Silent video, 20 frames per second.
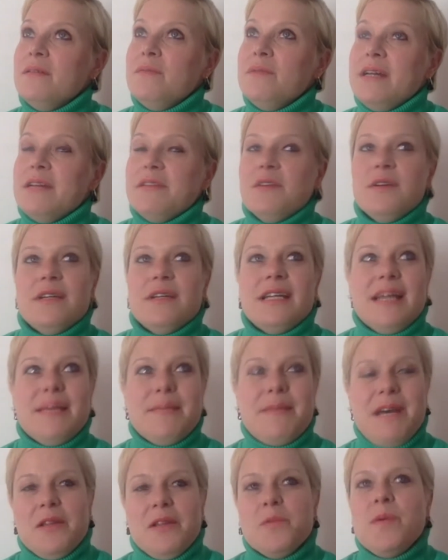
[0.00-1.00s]
we are talking
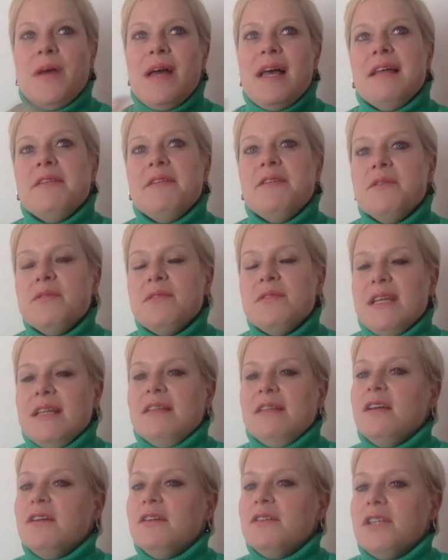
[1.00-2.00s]
about values and
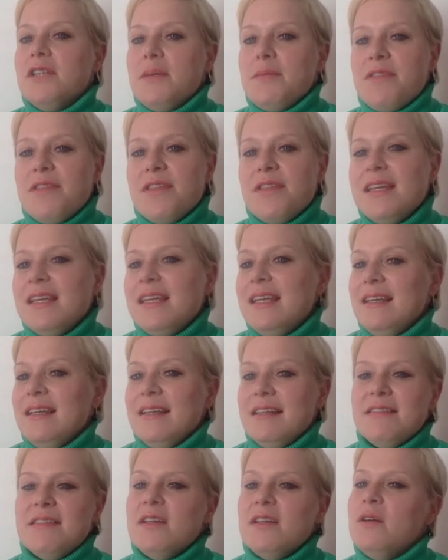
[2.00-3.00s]
long-term thinking,
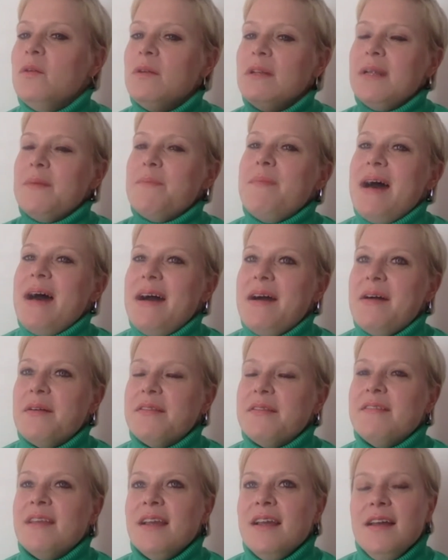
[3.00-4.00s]
it's all
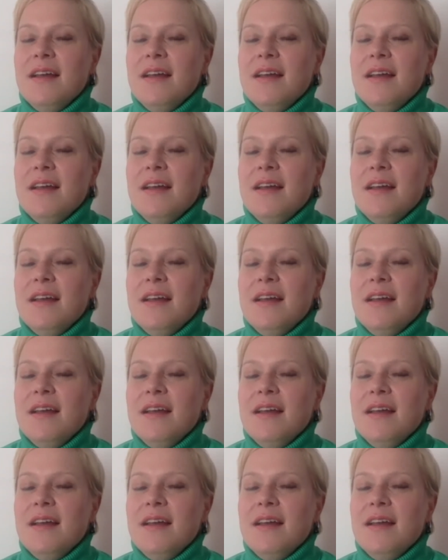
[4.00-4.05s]
about